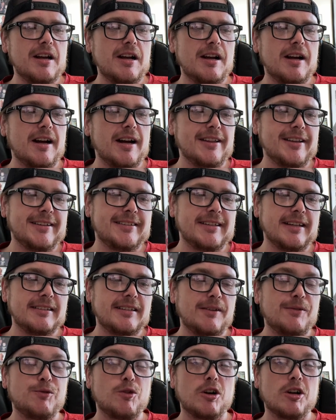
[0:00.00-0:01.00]
This does
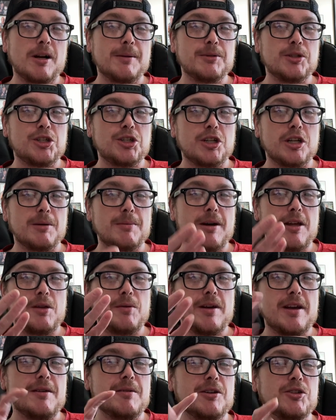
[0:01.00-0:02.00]
have 4 grams of sugar, by the
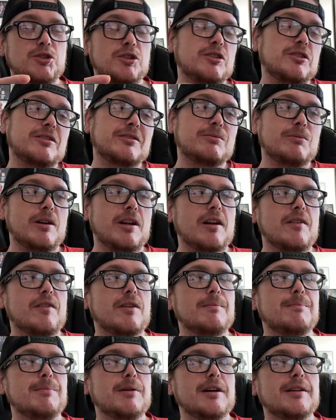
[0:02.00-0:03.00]
way, which is whatever,
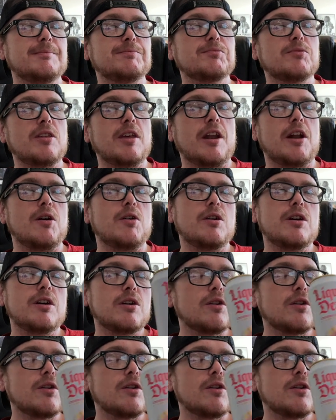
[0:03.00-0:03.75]
but, you know.